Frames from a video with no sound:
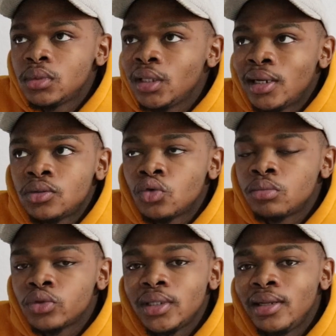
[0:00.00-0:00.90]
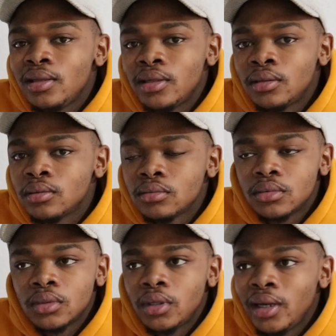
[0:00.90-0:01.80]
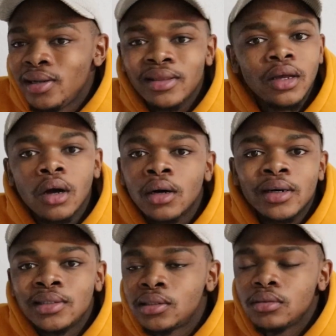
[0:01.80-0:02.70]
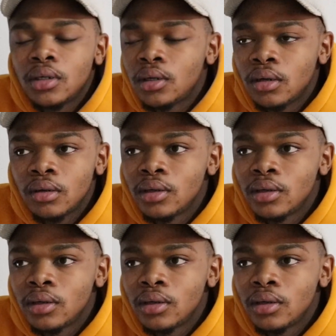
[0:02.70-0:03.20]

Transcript: does almost anything, anything cars, uh,